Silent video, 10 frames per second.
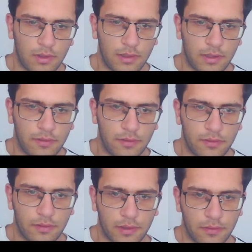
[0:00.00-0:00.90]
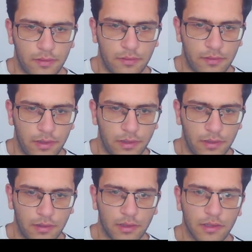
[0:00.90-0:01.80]
Knight c6 is
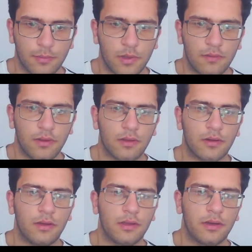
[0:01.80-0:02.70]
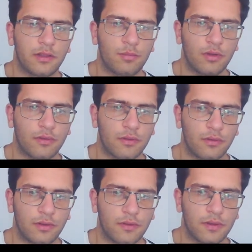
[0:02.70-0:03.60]
taking. I am having really great
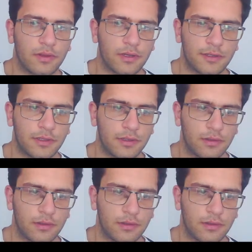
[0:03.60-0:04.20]
pawns on the center.